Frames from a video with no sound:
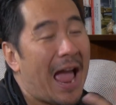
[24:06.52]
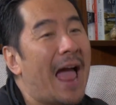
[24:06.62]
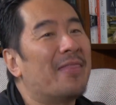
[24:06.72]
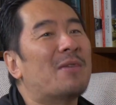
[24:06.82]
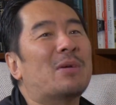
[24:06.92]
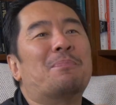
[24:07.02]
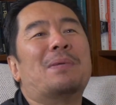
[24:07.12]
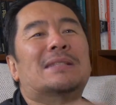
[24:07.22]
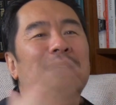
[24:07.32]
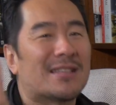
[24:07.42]
and then we'd
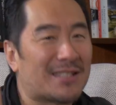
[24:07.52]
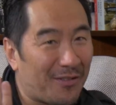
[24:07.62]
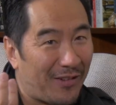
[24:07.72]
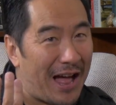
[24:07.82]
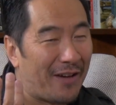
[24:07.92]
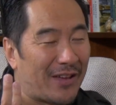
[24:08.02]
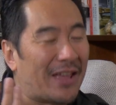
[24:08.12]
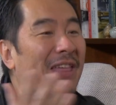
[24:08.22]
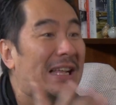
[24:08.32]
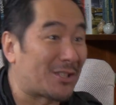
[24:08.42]
piss ourselves laughing,
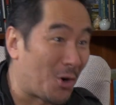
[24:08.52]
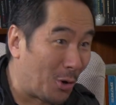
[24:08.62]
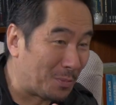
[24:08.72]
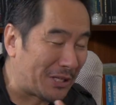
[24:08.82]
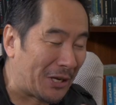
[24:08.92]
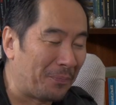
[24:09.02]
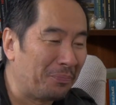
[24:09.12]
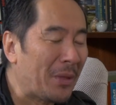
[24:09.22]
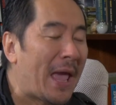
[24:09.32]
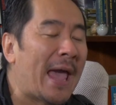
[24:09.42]
and that's corpsing.
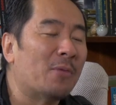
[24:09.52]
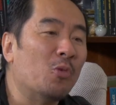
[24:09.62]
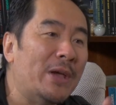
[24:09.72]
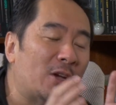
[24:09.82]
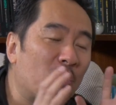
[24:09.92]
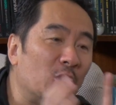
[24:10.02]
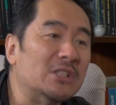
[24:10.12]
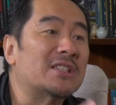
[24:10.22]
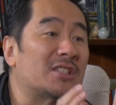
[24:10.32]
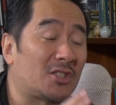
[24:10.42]
And we
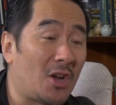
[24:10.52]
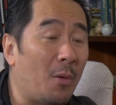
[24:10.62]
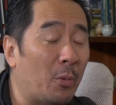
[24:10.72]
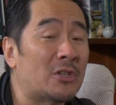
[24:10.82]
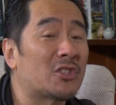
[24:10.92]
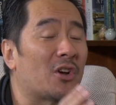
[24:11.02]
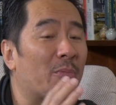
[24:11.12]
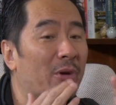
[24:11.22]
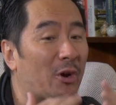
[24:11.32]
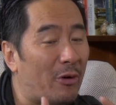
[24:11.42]
couldn't stop. We just
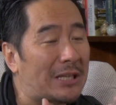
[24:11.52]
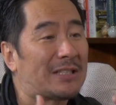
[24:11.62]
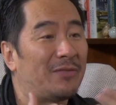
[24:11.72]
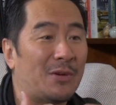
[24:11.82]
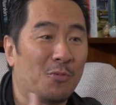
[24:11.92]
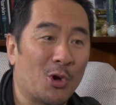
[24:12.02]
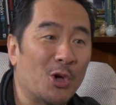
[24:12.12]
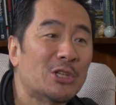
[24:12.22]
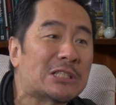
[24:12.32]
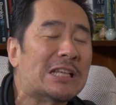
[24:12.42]
got progressively
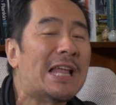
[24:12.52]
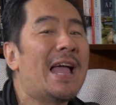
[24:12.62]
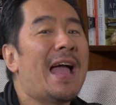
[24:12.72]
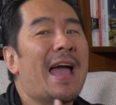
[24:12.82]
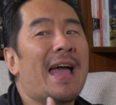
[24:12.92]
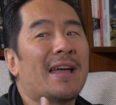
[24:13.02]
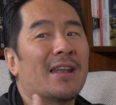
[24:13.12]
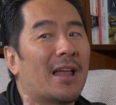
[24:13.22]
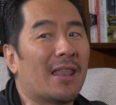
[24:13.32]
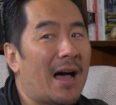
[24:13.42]
worse. And
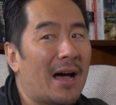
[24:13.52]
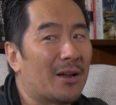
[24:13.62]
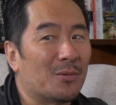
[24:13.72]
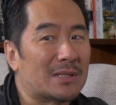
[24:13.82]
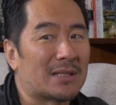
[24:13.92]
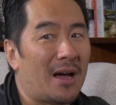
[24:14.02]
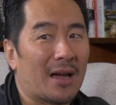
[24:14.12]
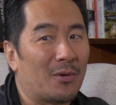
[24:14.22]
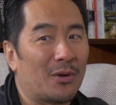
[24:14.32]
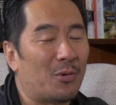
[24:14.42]
Alana was
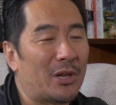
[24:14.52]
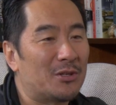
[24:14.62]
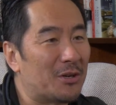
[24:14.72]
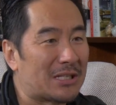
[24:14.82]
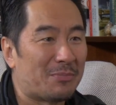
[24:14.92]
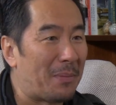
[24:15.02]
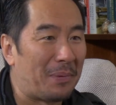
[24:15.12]
like, what are you doing to my